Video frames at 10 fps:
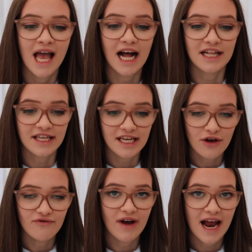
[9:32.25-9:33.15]
El
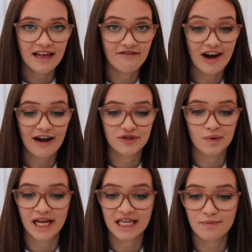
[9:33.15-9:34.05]
Nino rarely arrives
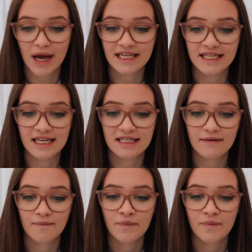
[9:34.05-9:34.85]
when expected.